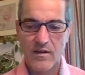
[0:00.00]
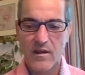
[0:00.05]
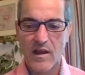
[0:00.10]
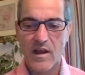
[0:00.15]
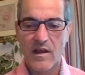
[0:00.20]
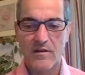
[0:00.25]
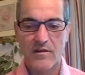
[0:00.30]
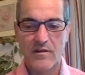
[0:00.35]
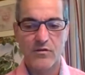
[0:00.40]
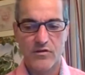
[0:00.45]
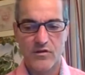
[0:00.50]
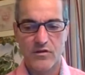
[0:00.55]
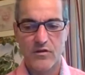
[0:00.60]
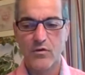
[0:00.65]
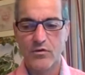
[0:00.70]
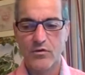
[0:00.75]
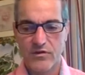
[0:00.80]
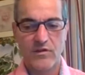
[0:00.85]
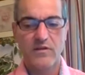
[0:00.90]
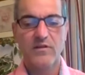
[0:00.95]
and there's
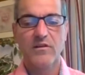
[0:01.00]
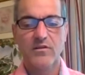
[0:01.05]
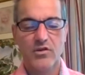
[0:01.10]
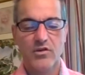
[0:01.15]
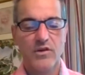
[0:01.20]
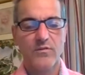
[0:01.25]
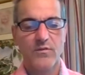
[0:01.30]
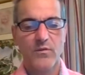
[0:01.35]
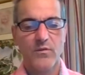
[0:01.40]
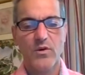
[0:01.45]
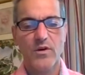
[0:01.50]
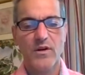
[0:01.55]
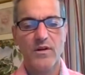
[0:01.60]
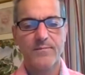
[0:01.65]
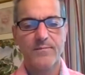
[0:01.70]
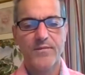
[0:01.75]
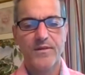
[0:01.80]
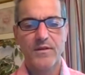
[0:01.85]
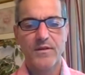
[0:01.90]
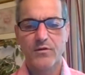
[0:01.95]
no signature for
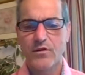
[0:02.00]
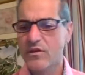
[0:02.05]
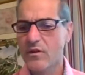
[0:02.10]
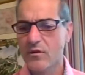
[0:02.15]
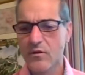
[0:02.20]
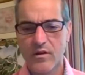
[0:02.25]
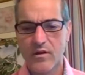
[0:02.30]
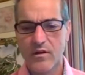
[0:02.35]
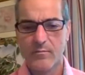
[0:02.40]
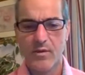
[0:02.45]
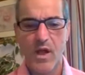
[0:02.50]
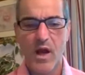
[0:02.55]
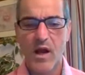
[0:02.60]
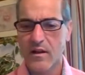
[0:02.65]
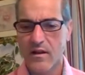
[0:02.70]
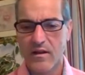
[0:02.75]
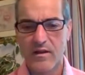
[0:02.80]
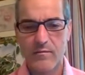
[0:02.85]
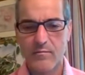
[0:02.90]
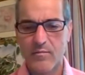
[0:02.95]
it, you're still going to
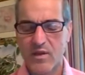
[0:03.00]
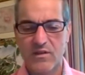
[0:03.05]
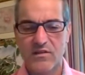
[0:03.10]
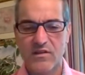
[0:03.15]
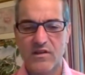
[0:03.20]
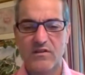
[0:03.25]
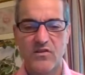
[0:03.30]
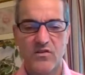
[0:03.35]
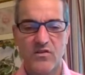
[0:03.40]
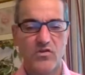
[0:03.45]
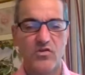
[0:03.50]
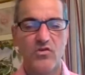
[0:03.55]
block it because it's